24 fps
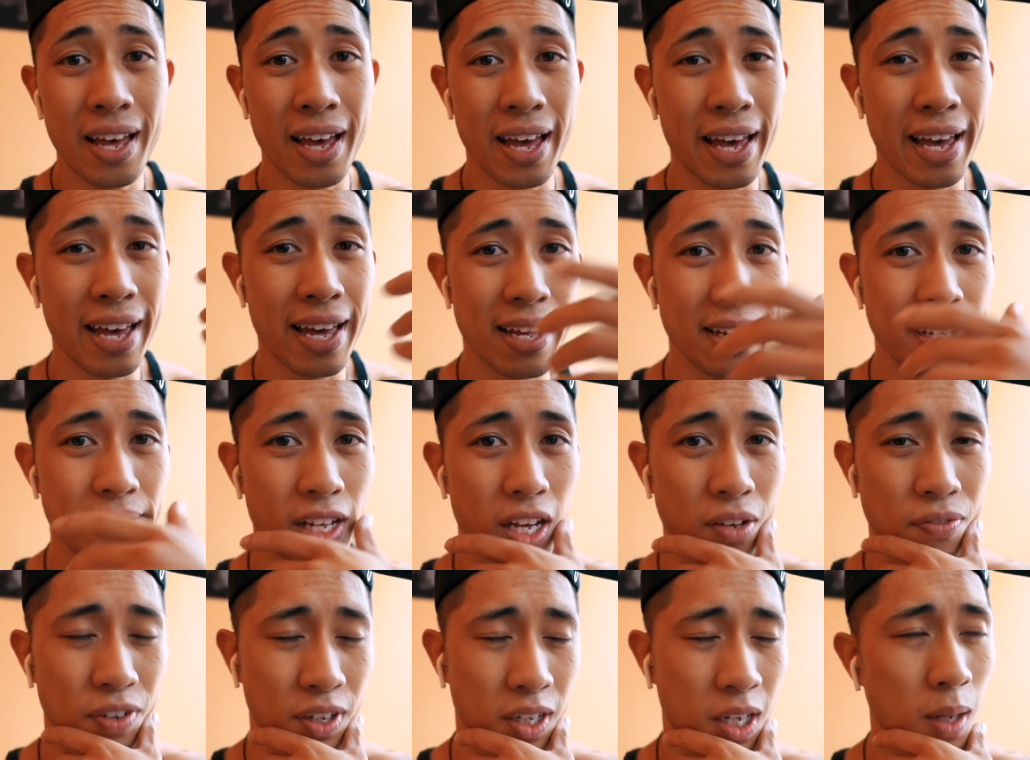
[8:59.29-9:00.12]
And
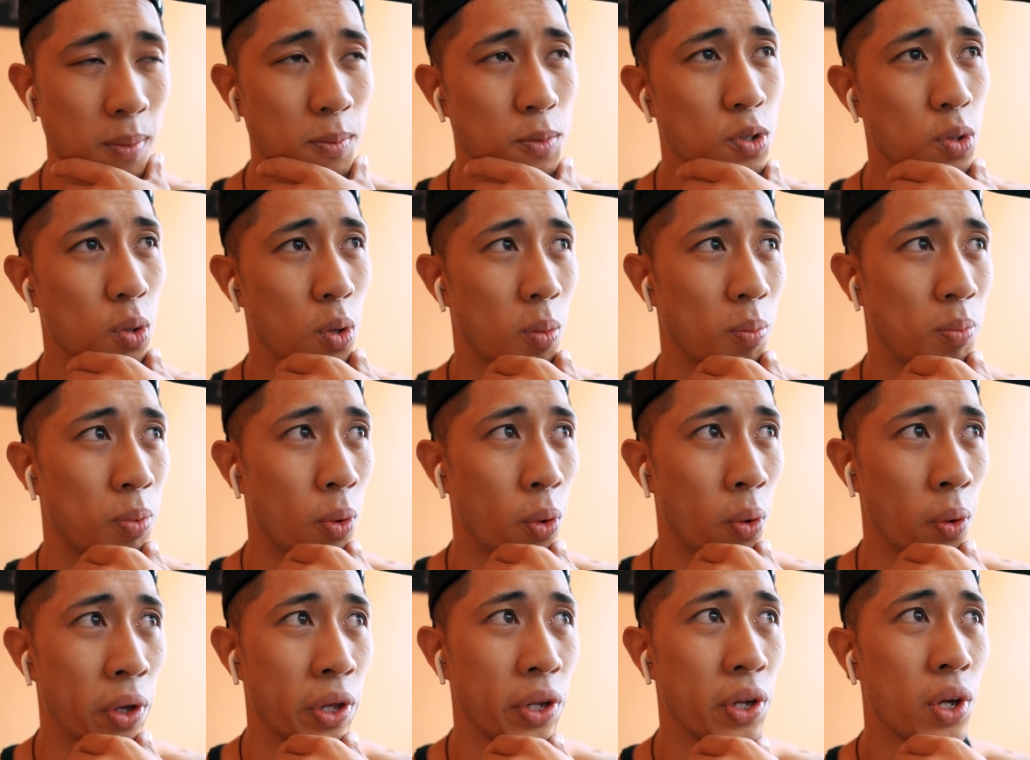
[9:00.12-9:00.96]
if it comes to a
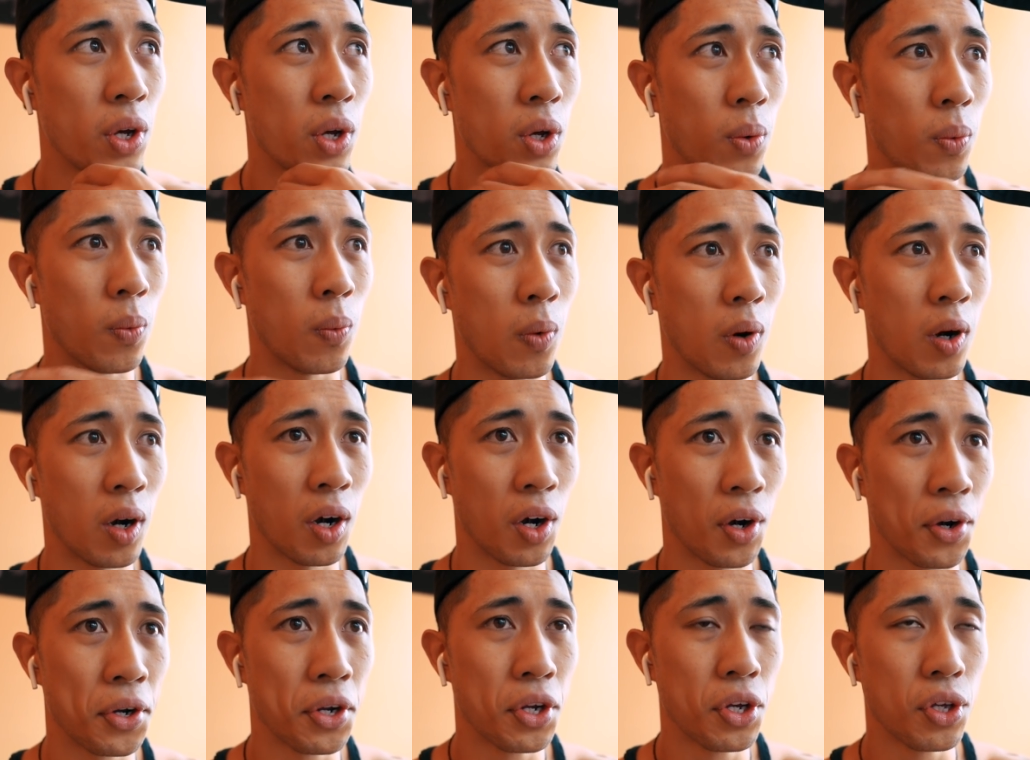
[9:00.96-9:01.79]
point
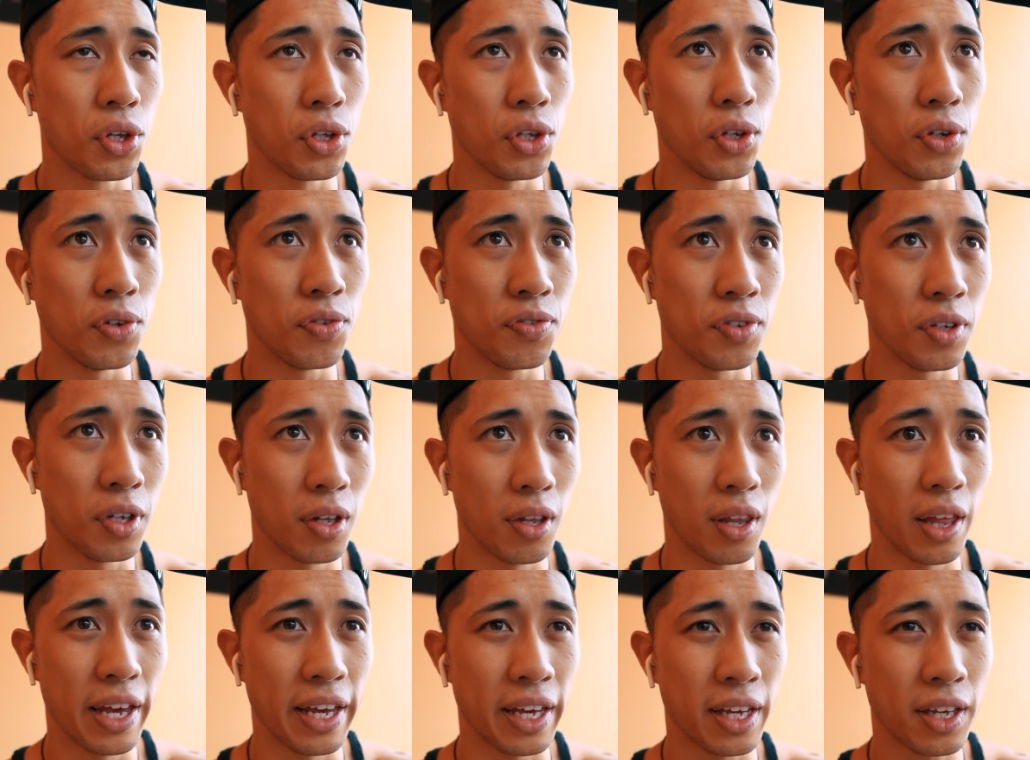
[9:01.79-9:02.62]
where you feel
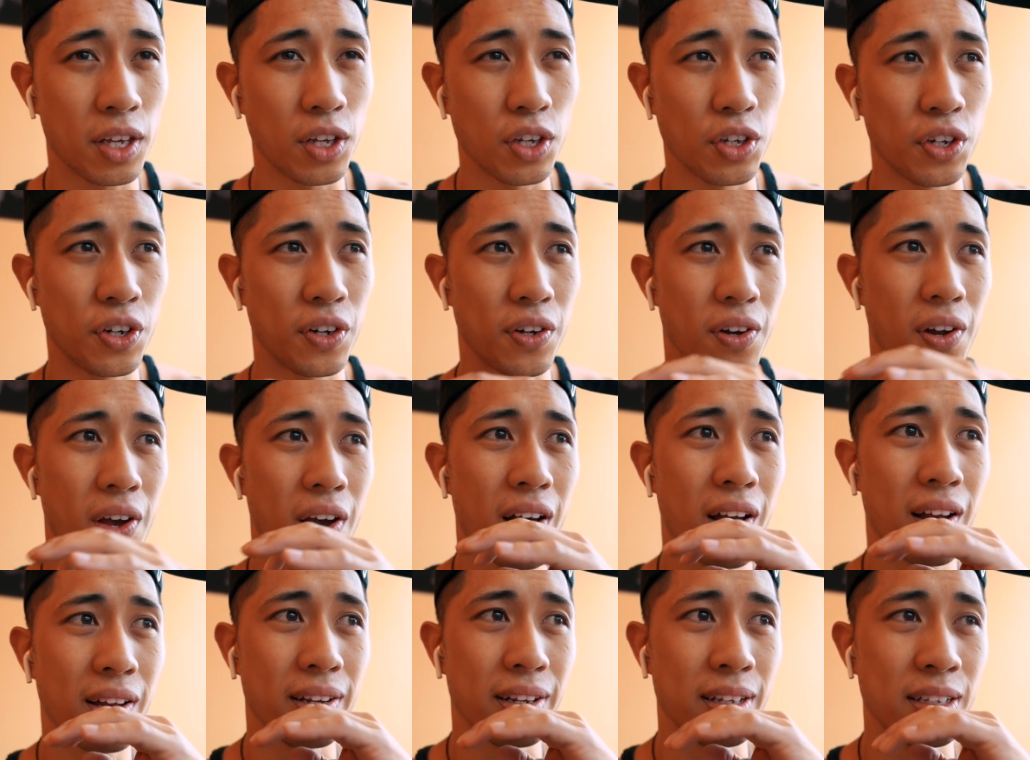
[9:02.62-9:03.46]
like you're
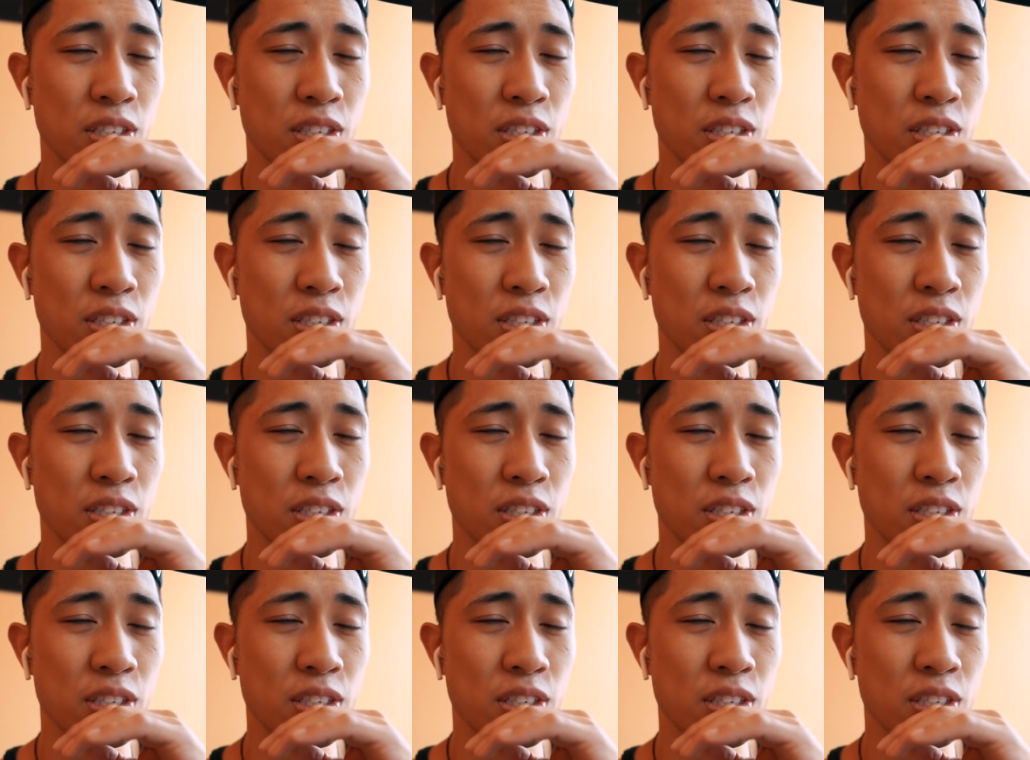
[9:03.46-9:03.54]
not